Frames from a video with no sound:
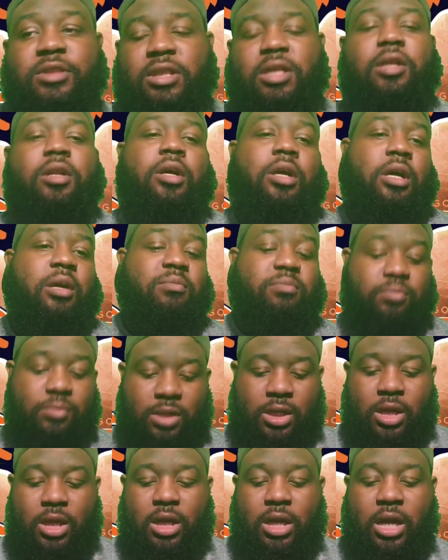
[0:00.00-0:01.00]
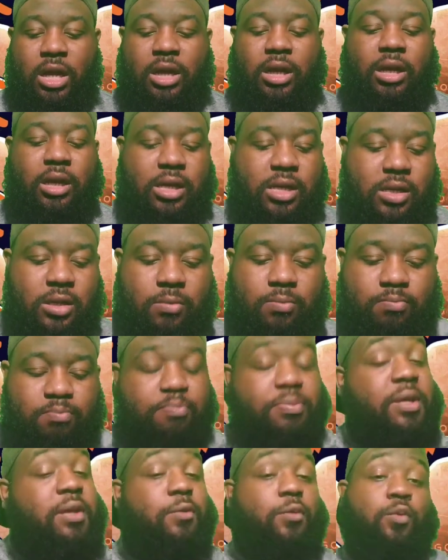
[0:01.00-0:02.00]
You know, I'm going to
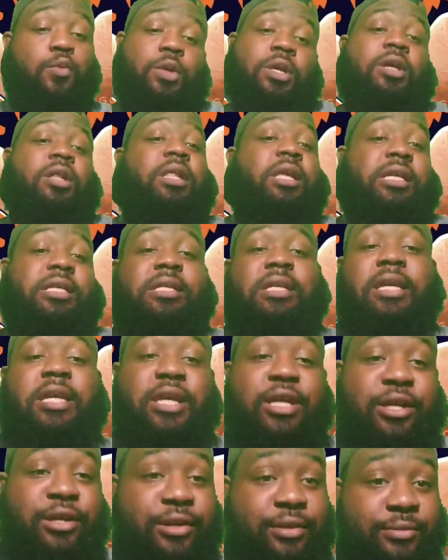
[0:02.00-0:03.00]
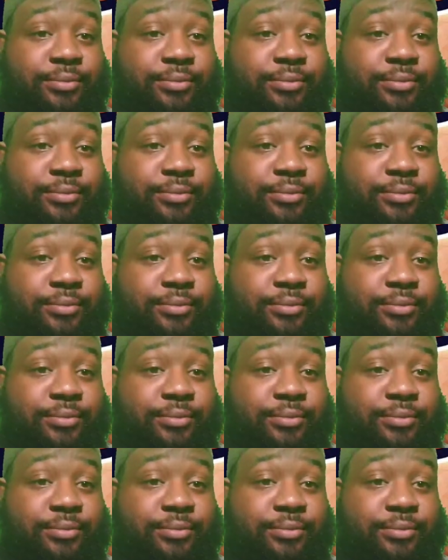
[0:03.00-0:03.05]
be realistic here.